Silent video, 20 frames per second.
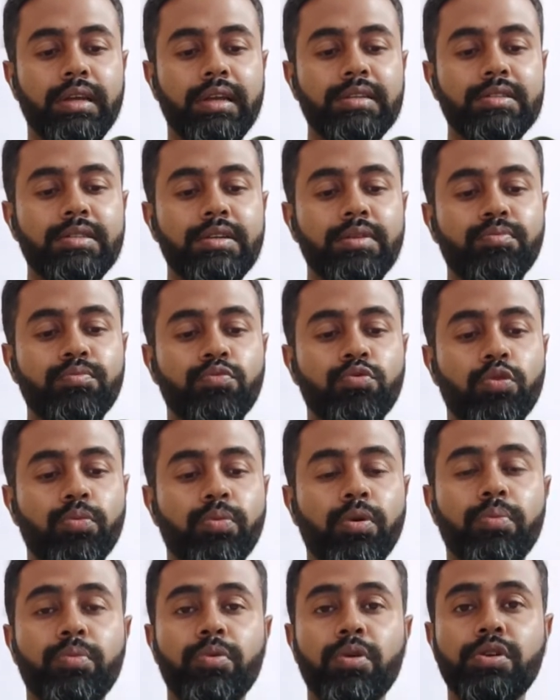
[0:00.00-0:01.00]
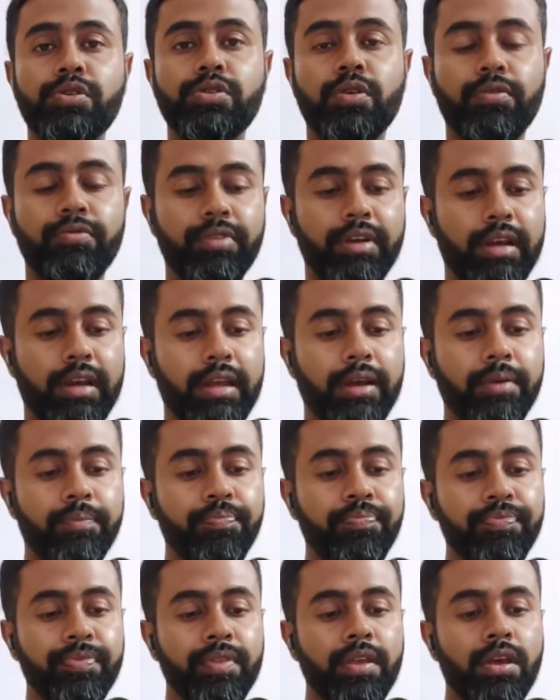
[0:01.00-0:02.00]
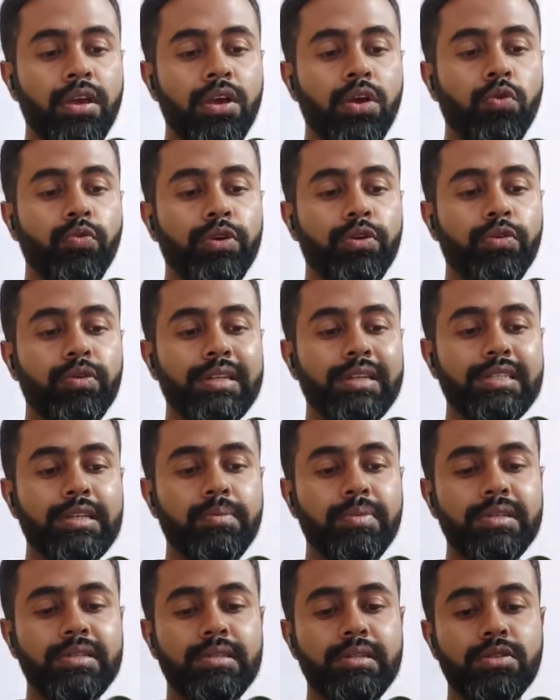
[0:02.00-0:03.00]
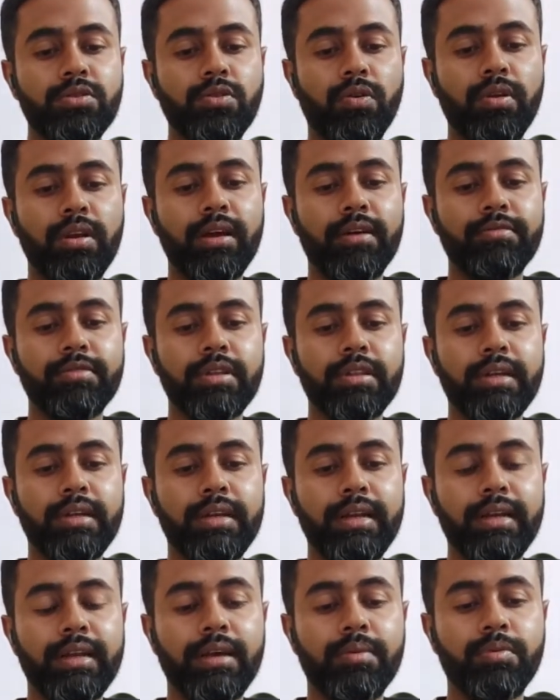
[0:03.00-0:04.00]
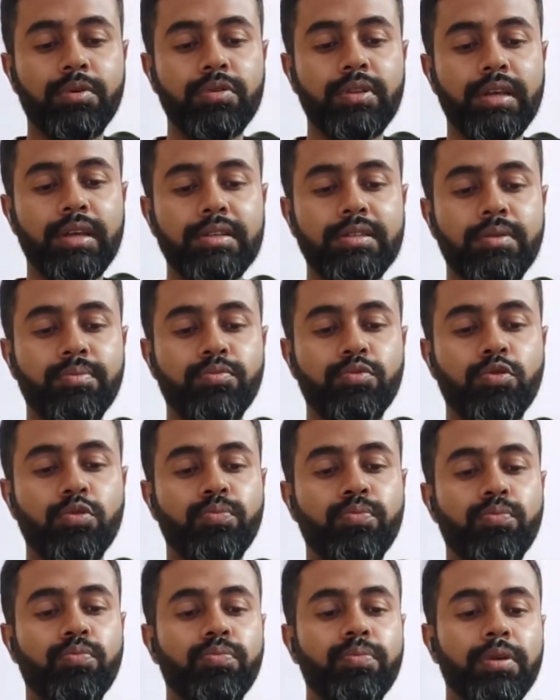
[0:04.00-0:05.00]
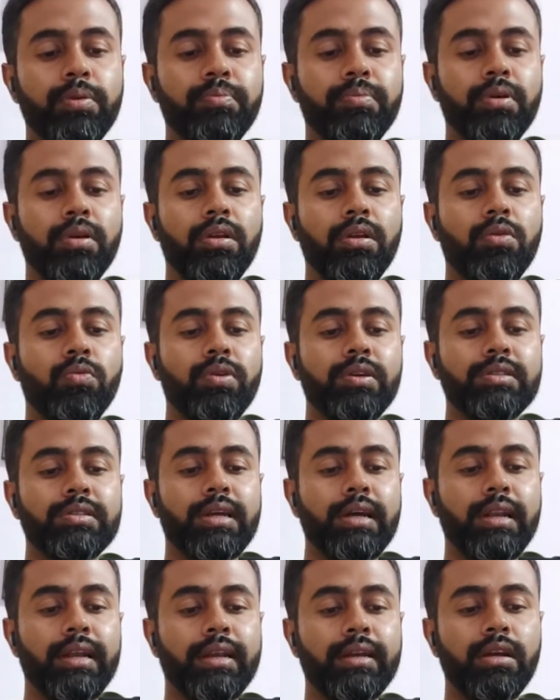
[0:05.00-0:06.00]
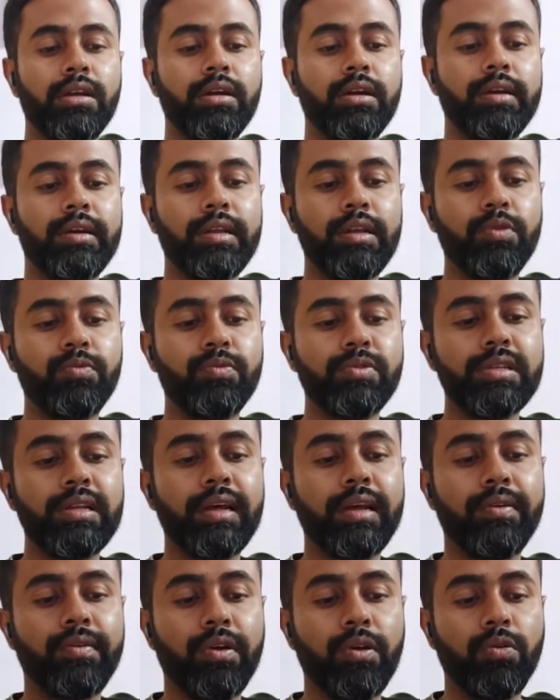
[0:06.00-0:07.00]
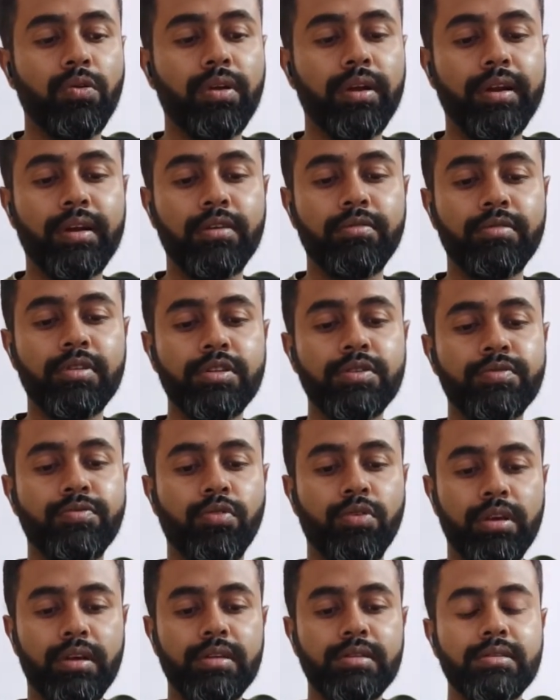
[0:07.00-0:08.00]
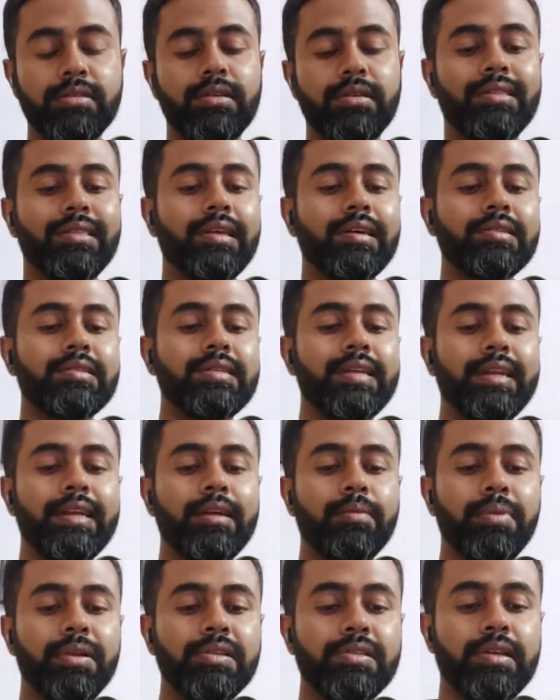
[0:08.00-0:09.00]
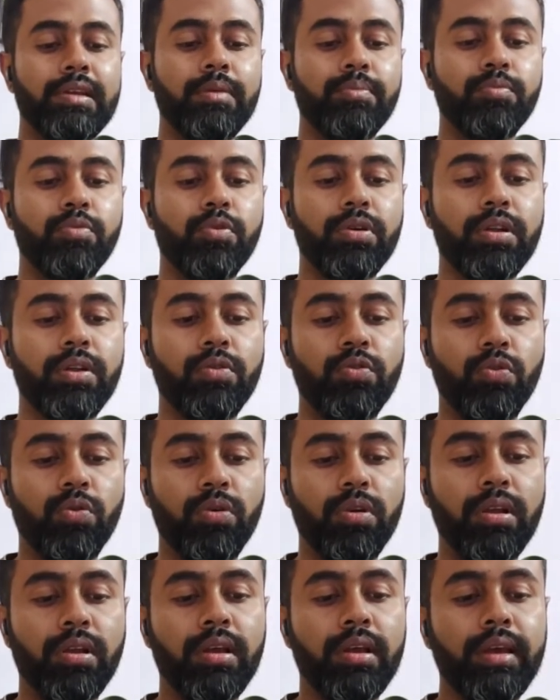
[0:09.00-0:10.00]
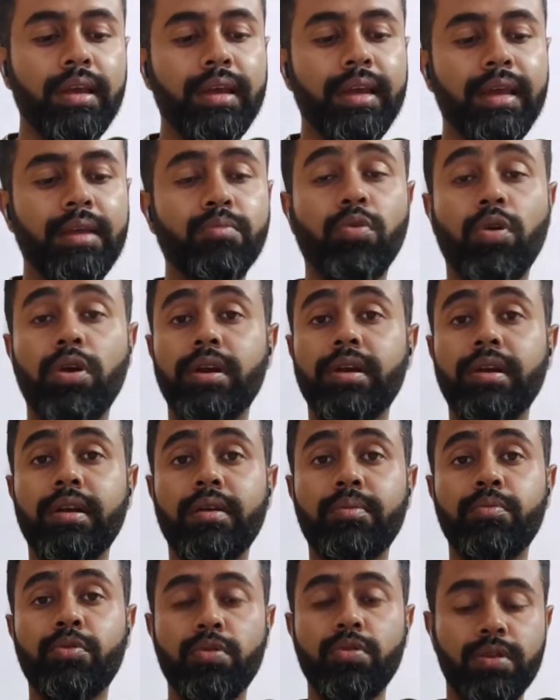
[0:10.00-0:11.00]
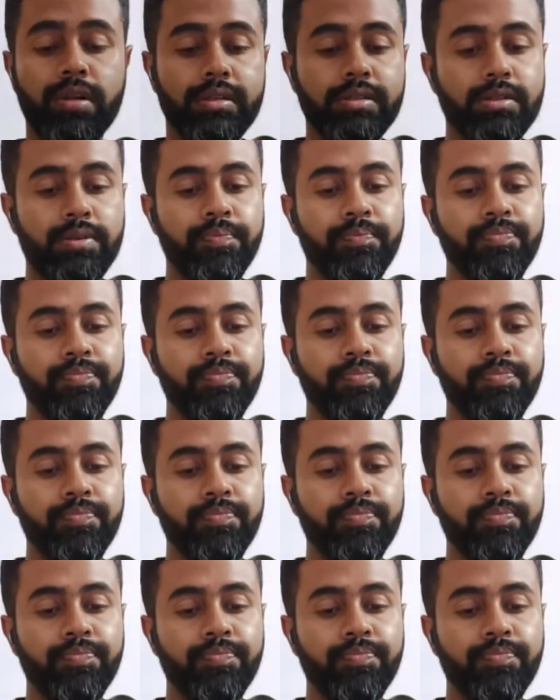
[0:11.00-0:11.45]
extreme poor population of India. We could establish this only after the data about the extreme poor people was collected continuously at regular intervals for years. Thus, data plays an important role in monitoring progress.